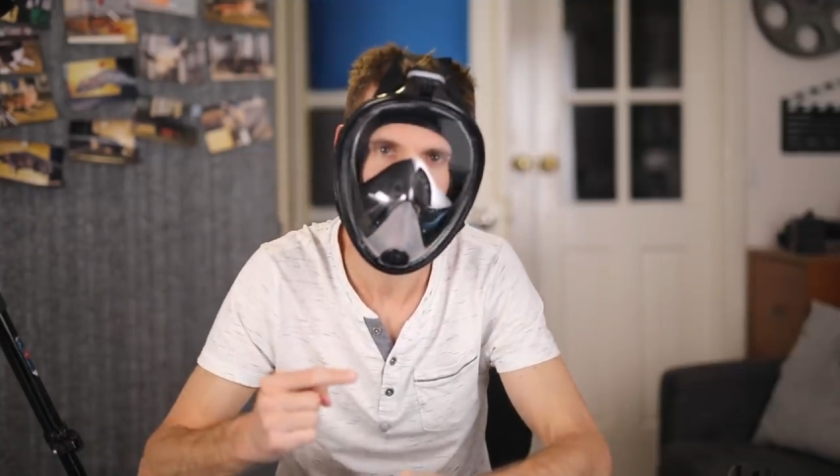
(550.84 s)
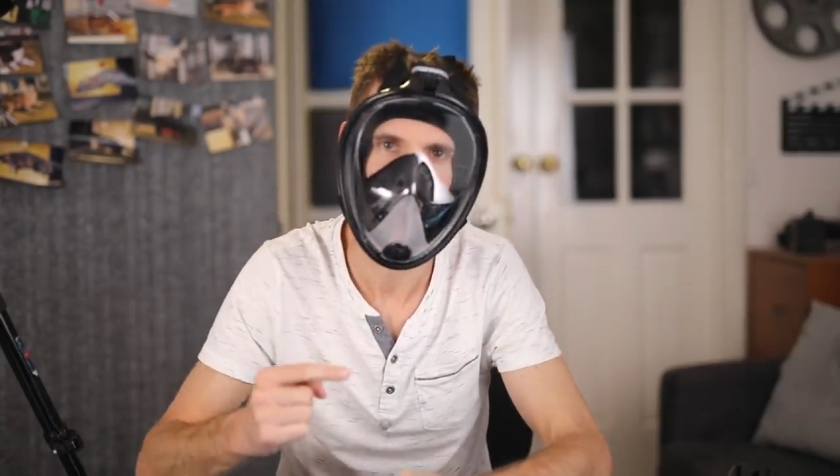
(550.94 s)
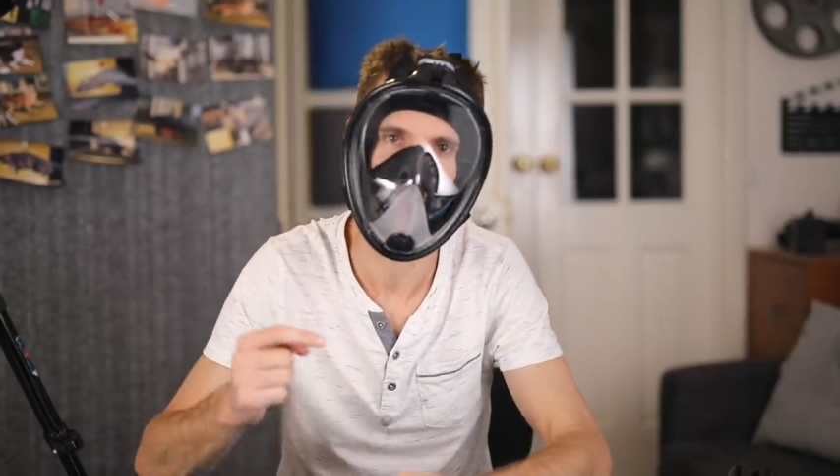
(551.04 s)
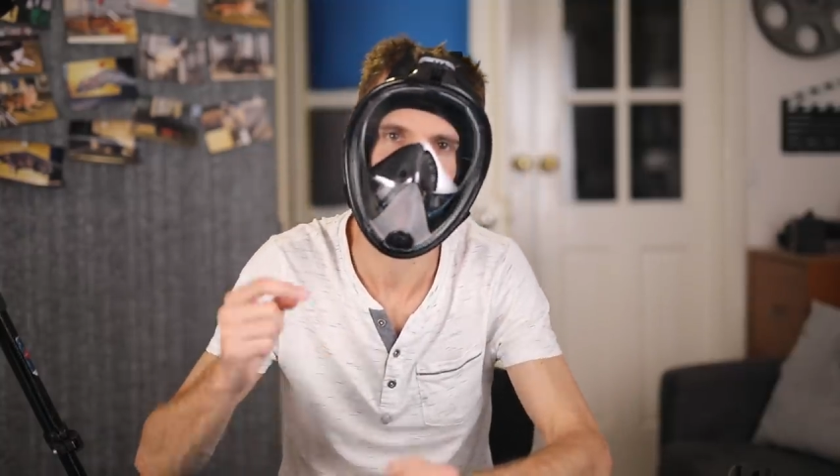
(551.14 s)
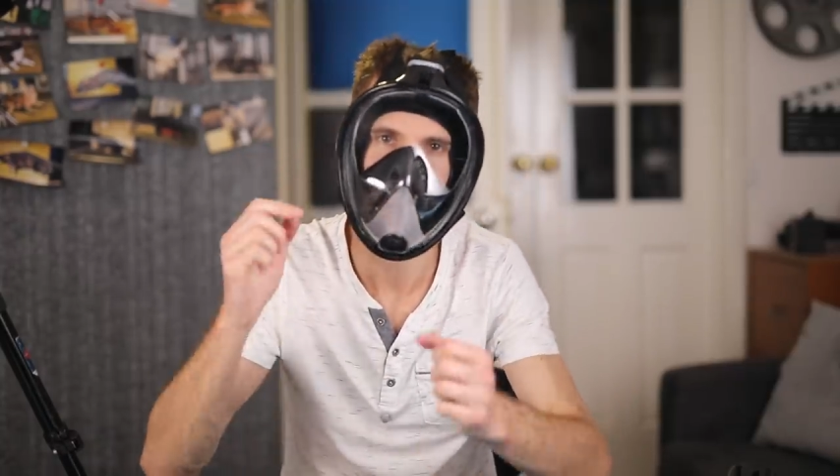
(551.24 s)

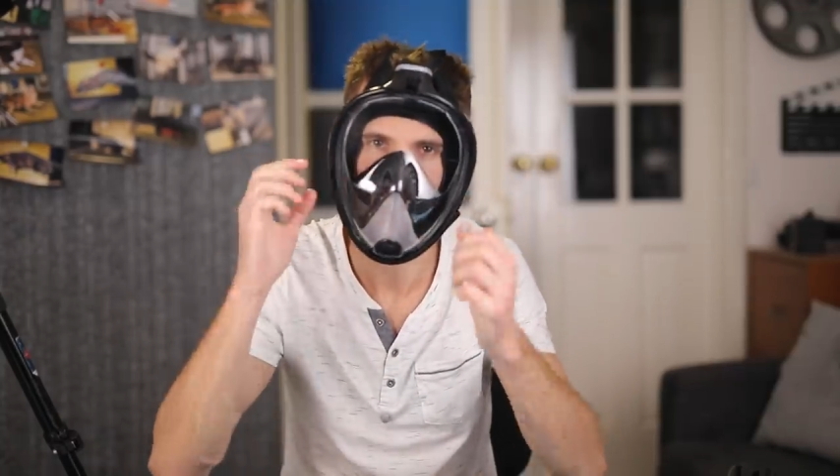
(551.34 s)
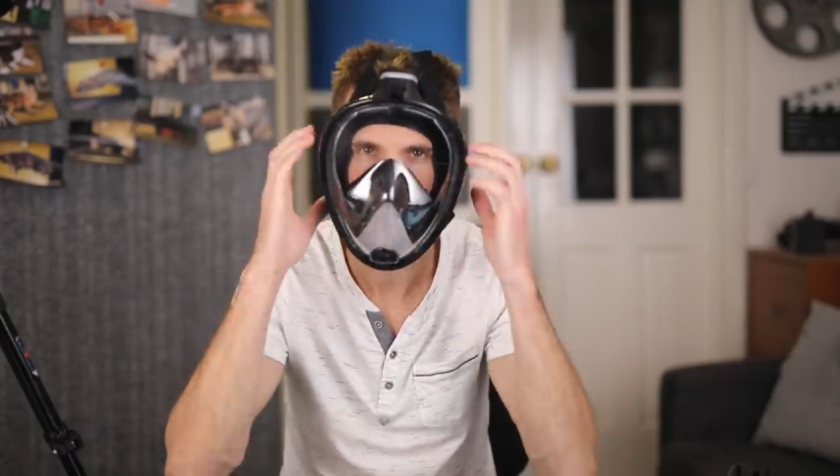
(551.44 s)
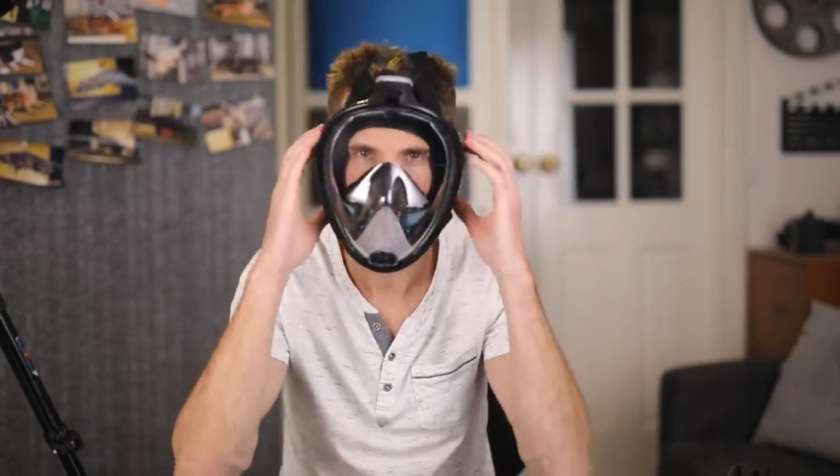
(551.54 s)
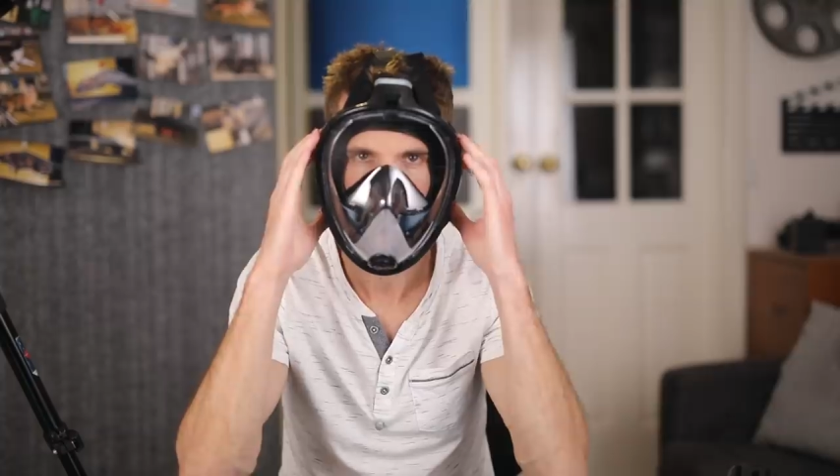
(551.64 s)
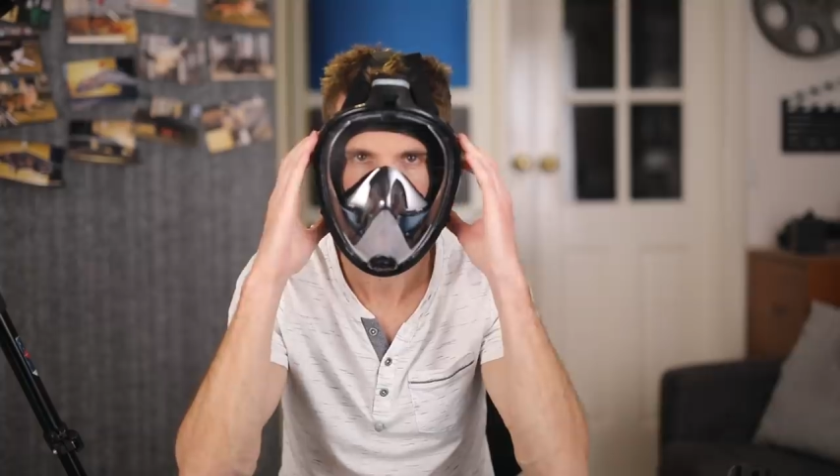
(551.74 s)
pumping the
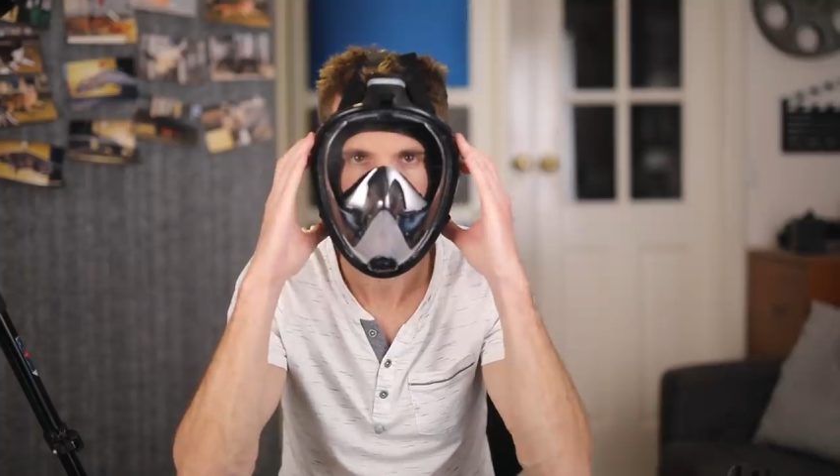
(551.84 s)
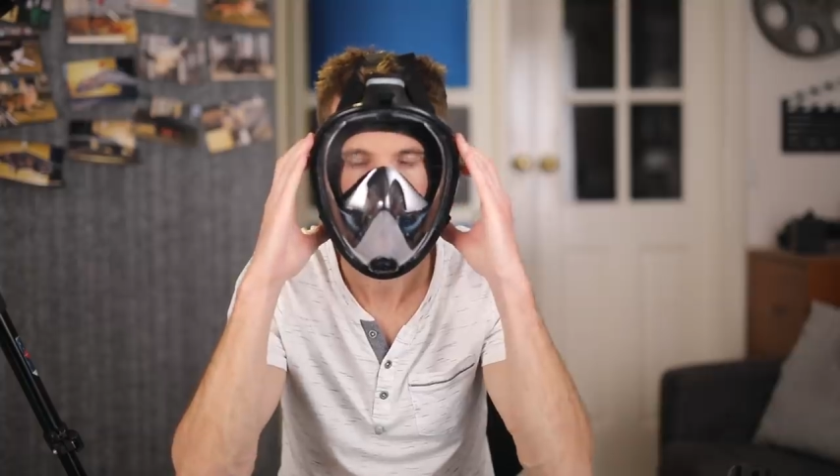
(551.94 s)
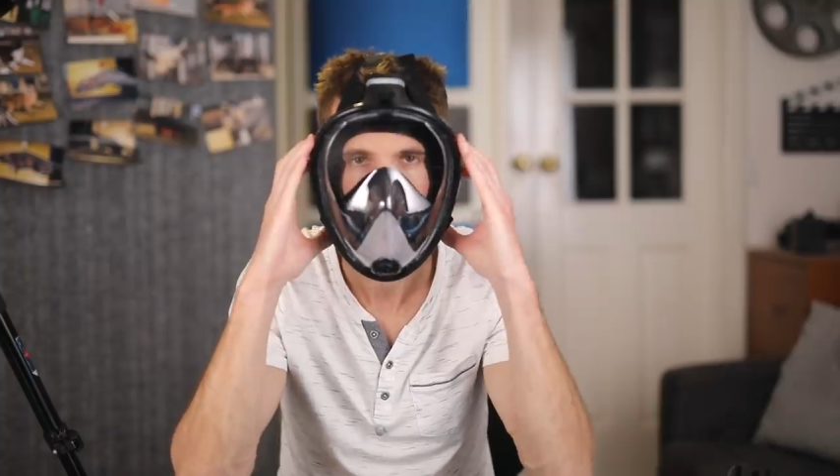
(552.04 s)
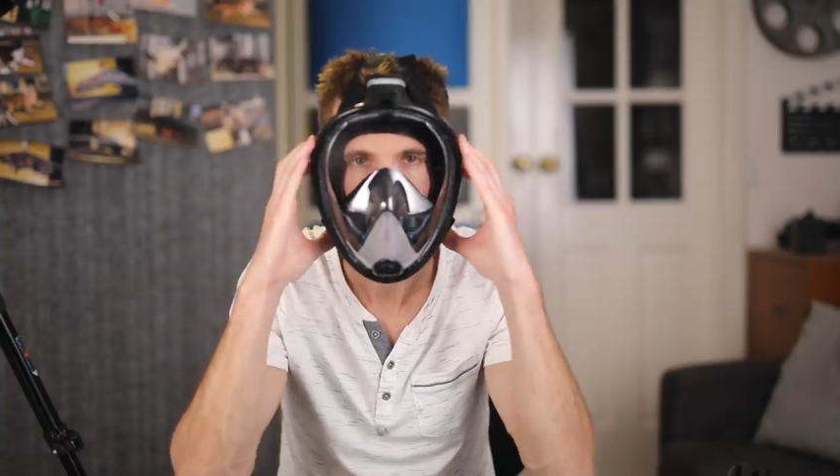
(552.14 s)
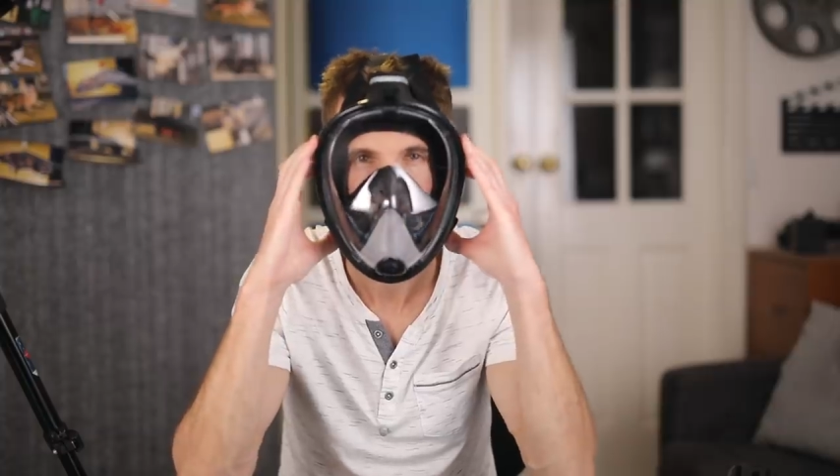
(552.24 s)
air in,
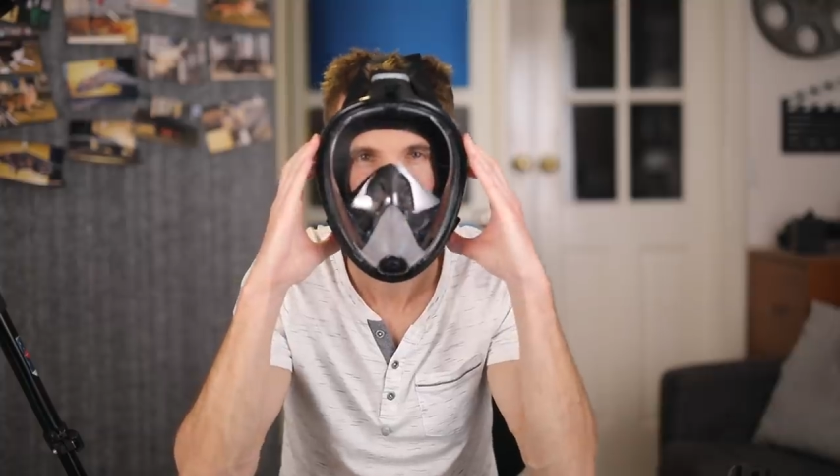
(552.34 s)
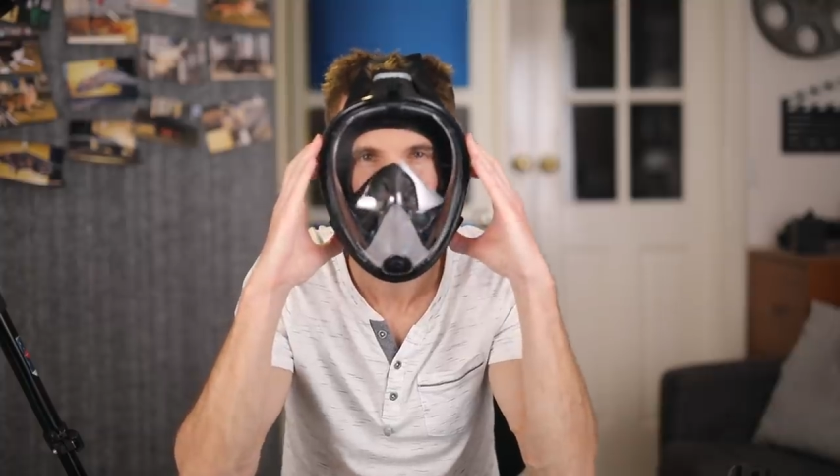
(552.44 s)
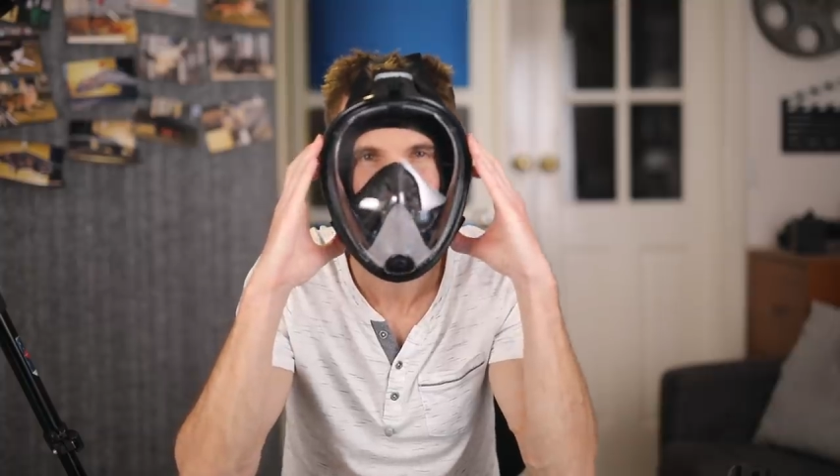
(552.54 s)
we're not